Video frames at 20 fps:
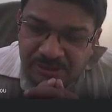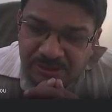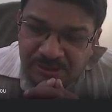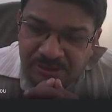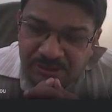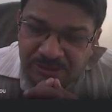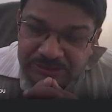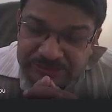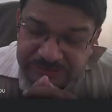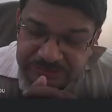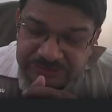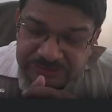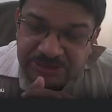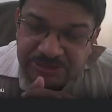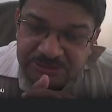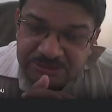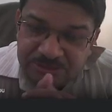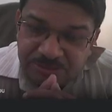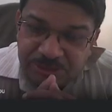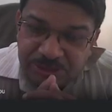
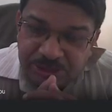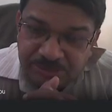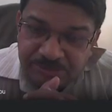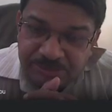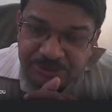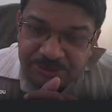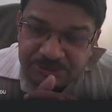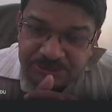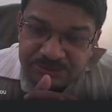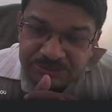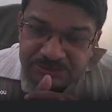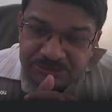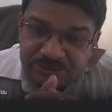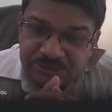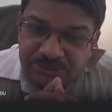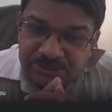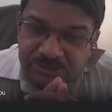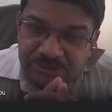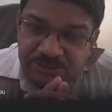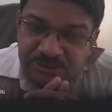sustain some damage,
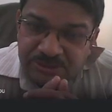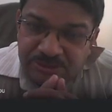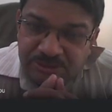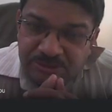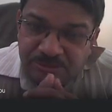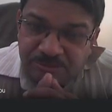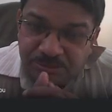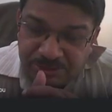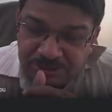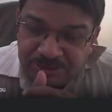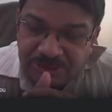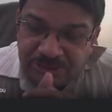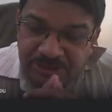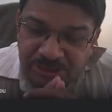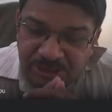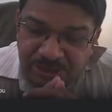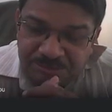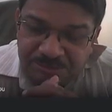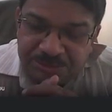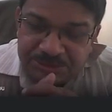but that
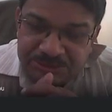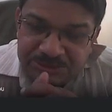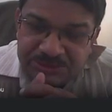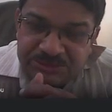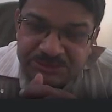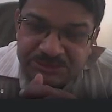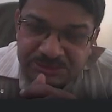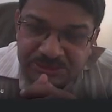damage is